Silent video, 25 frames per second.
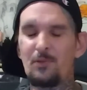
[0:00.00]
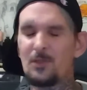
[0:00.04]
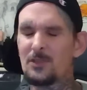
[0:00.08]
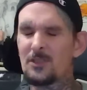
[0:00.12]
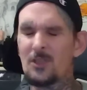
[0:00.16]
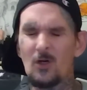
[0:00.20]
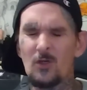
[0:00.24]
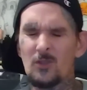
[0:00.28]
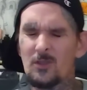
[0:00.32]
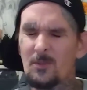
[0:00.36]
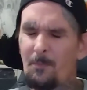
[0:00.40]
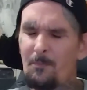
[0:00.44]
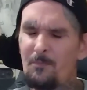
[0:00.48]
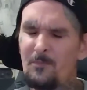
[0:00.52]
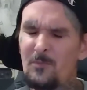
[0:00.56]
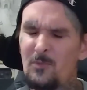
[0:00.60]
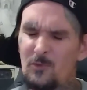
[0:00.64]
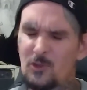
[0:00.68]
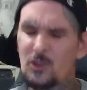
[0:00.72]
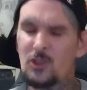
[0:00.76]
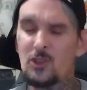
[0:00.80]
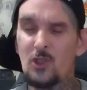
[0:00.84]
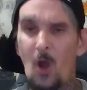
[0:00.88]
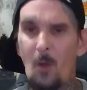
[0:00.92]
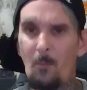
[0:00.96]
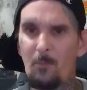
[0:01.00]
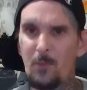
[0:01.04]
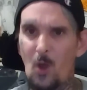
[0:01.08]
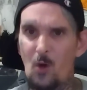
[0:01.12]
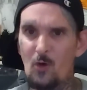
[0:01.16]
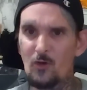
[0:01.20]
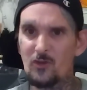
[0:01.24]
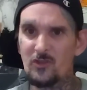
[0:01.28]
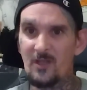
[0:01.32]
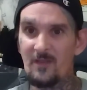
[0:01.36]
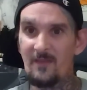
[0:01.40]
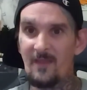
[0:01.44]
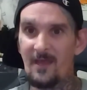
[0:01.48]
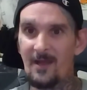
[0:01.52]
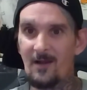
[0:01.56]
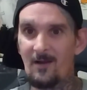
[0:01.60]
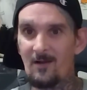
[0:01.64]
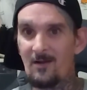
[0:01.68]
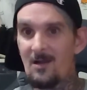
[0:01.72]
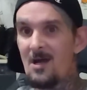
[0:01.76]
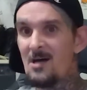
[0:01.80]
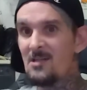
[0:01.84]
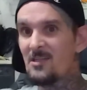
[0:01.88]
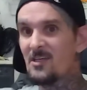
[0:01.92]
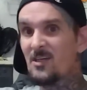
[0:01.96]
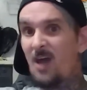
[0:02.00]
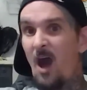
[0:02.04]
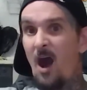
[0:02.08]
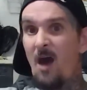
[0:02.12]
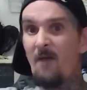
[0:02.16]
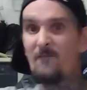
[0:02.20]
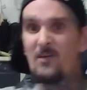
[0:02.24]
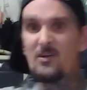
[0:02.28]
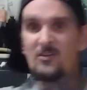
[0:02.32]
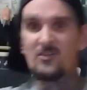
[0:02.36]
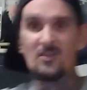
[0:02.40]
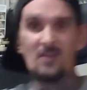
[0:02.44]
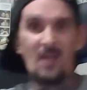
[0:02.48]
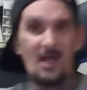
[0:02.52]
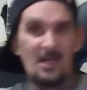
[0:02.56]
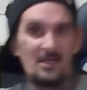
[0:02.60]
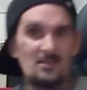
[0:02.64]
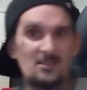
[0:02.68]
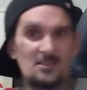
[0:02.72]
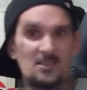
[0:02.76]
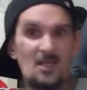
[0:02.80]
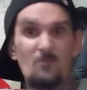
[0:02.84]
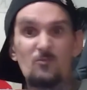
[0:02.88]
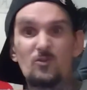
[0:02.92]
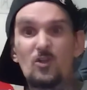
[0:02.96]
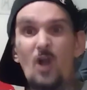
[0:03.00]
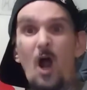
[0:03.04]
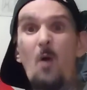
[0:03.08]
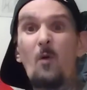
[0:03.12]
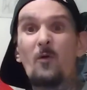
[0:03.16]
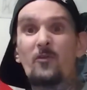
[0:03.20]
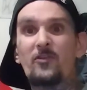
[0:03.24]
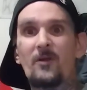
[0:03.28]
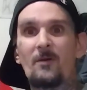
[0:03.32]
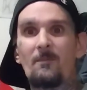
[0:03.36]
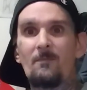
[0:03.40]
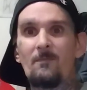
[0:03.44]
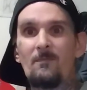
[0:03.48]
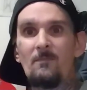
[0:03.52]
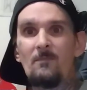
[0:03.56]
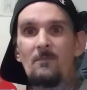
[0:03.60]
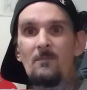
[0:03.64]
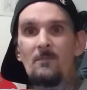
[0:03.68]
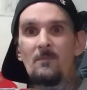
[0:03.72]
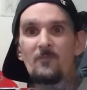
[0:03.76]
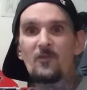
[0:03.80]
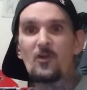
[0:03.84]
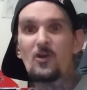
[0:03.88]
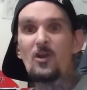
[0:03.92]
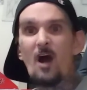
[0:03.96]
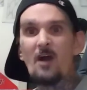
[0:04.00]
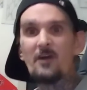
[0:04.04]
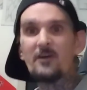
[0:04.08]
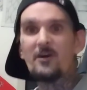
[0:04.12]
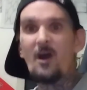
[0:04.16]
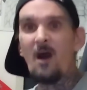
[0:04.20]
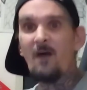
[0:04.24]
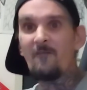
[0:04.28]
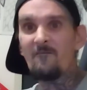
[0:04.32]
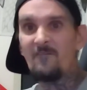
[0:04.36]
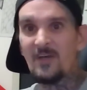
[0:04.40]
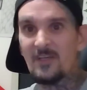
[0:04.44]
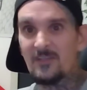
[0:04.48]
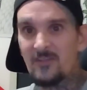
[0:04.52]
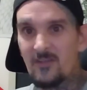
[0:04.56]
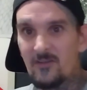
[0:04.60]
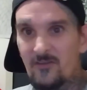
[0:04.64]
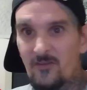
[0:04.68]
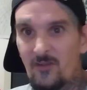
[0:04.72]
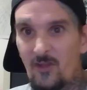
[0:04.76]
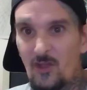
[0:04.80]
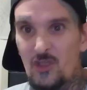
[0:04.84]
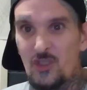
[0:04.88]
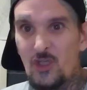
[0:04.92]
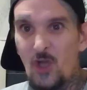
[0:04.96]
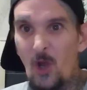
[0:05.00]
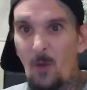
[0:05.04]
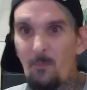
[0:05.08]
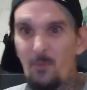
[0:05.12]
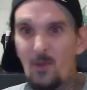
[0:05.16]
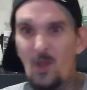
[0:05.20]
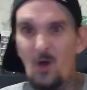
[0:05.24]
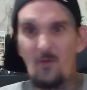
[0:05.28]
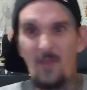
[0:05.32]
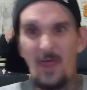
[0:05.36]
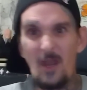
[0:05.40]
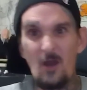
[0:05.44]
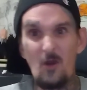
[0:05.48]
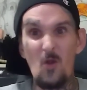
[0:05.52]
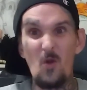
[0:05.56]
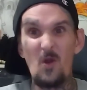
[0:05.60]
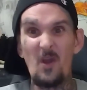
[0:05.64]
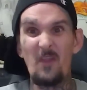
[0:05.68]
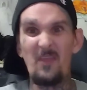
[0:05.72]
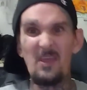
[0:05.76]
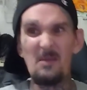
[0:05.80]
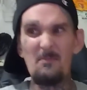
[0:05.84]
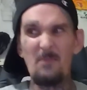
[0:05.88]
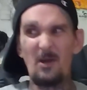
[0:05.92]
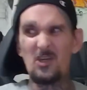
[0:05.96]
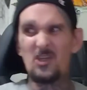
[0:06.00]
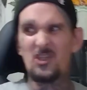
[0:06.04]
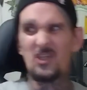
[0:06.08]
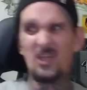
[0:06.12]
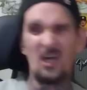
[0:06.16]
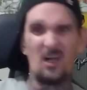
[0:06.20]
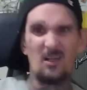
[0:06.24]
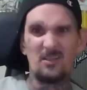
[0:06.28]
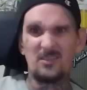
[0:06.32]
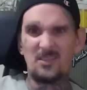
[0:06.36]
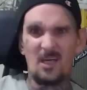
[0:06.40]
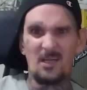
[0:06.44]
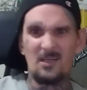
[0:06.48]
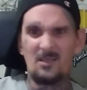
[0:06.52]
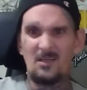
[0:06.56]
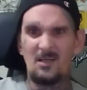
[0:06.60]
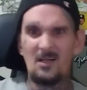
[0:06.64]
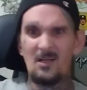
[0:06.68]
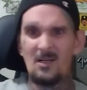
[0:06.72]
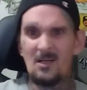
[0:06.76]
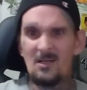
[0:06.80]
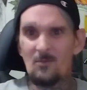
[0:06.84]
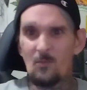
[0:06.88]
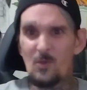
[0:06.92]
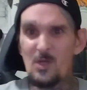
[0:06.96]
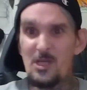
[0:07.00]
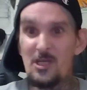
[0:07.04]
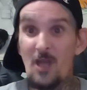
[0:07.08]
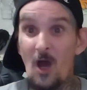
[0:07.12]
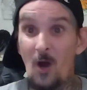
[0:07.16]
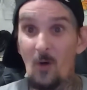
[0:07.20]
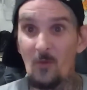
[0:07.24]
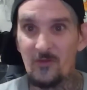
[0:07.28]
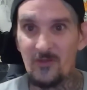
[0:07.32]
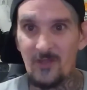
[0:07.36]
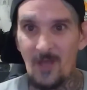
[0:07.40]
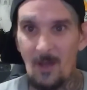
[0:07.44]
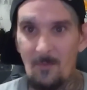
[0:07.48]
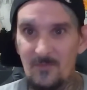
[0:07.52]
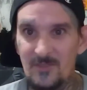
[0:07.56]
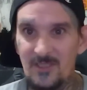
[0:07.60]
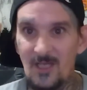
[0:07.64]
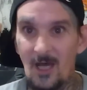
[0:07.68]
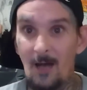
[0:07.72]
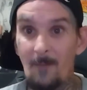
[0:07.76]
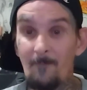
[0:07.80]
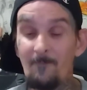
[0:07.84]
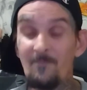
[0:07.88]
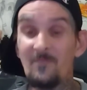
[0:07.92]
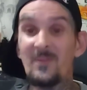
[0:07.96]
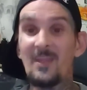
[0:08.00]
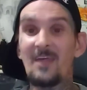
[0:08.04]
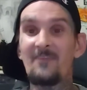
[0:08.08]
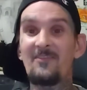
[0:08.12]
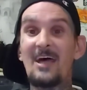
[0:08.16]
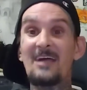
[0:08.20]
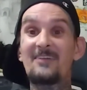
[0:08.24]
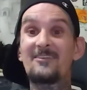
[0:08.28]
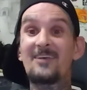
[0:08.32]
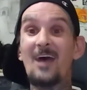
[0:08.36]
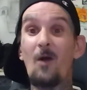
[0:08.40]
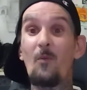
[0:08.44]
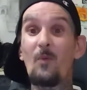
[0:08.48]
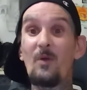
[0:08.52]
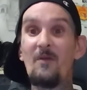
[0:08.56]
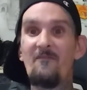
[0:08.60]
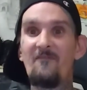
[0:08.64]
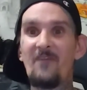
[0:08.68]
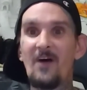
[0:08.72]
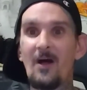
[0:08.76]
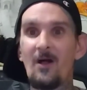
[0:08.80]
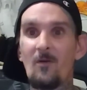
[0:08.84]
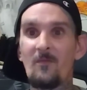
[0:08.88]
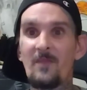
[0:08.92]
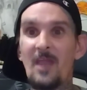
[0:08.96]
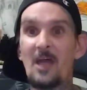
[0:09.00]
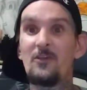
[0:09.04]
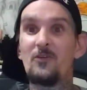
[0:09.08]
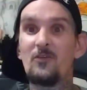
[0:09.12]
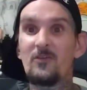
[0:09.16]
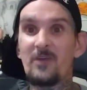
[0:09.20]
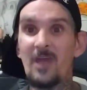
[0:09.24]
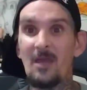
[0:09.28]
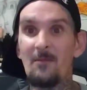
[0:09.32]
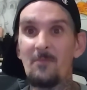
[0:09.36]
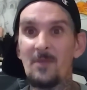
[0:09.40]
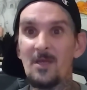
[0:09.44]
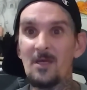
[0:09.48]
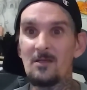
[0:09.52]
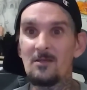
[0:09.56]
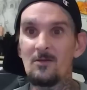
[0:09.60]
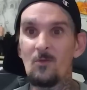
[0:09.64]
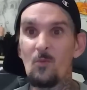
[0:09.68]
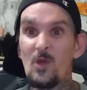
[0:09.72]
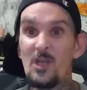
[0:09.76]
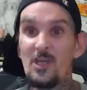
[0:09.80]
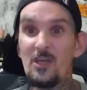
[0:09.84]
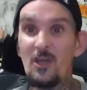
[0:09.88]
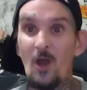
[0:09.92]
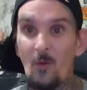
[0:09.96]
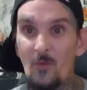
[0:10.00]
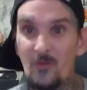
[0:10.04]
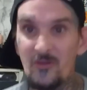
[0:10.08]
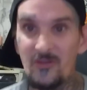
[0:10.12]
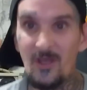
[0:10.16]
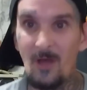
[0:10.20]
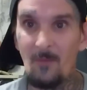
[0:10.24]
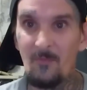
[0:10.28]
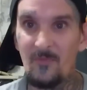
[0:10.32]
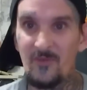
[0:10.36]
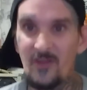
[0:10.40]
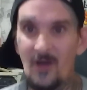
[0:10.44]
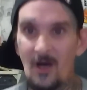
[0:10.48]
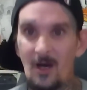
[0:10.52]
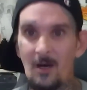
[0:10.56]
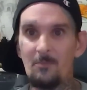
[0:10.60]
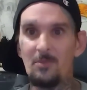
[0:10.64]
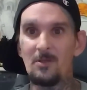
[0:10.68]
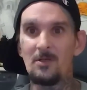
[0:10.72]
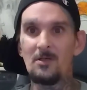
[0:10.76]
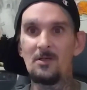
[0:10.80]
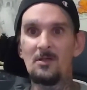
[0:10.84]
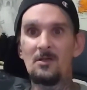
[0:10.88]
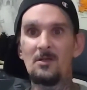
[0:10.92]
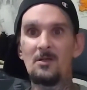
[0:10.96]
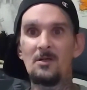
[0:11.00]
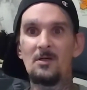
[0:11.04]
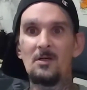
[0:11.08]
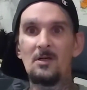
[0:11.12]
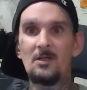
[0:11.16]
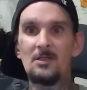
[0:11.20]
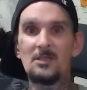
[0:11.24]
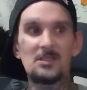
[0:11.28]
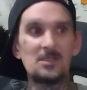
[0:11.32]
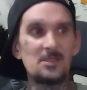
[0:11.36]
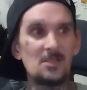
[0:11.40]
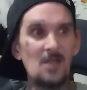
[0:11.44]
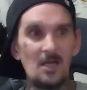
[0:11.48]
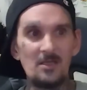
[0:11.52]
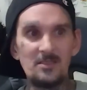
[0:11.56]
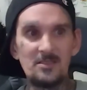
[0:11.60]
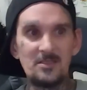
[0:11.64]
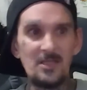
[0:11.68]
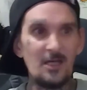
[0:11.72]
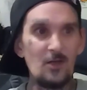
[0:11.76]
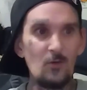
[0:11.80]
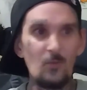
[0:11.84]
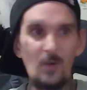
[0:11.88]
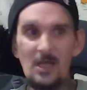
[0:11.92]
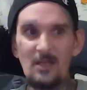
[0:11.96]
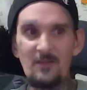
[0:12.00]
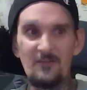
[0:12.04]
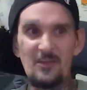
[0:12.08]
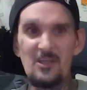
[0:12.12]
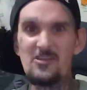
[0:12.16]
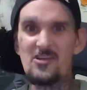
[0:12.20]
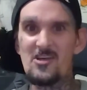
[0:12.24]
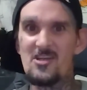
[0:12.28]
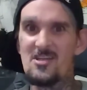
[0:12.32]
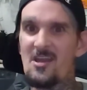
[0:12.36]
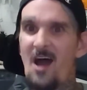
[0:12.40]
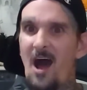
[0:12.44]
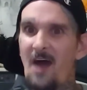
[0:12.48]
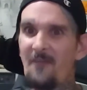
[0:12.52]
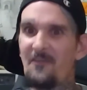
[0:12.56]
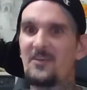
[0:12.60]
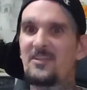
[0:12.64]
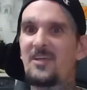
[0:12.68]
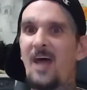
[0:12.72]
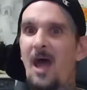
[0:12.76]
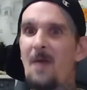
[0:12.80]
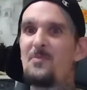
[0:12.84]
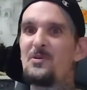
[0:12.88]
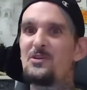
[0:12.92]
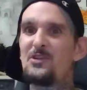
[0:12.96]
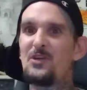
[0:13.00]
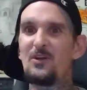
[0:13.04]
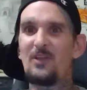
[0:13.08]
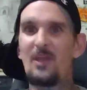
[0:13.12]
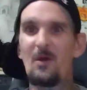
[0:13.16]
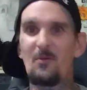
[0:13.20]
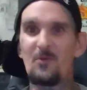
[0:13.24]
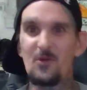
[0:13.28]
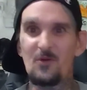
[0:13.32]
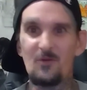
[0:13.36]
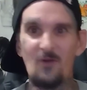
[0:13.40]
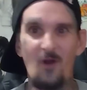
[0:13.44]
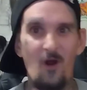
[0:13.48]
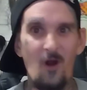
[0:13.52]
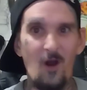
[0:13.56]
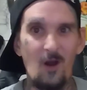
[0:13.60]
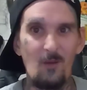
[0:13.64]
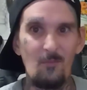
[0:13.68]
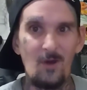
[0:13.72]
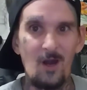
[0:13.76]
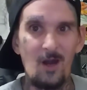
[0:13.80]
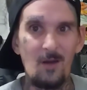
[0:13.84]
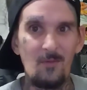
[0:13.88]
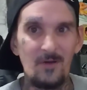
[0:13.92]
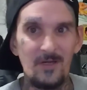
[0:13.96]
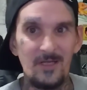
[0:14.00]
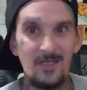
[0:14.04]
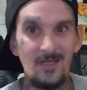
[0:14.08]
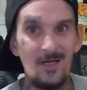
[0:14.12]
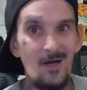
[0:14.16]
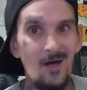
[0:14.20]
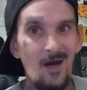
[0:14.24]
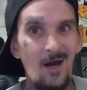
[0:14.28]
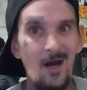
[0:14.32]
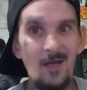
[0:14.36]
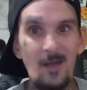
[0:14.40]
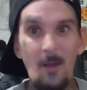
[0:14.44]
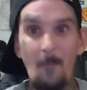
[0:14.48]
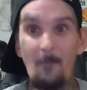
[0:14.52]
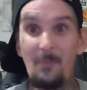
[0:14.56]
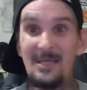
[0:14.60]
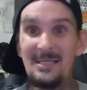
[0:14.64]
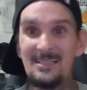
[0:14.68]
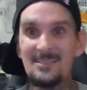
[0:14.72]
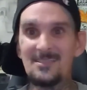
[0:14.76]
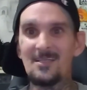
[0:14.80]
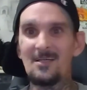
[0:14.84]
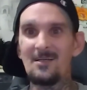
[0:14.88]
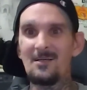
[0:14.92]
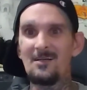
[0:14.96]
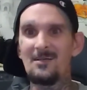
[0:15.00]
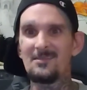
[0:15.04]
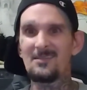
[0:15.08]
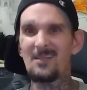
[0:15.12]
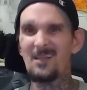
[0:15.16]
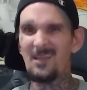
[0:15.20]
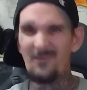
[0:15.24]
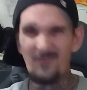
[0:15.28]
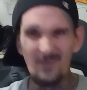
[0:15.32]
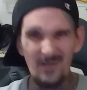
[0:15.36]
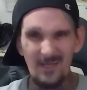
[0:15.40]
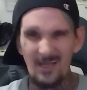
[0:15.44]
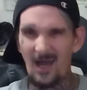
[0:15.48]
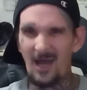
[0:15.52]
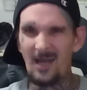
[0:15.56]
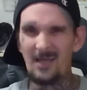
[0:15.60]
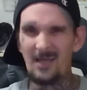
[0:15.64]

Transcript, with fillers: put those Joe Blows in there, the convicts are like, something's wrong with them. They're not convicts. This is a Joe Blow. They don't know anything about jail. It's like, we know something's up. That's how we felt when that dude came in. We know something's up. This is not just like a regular, this is not the type of dude that would do an armed robbery on a pizza delivery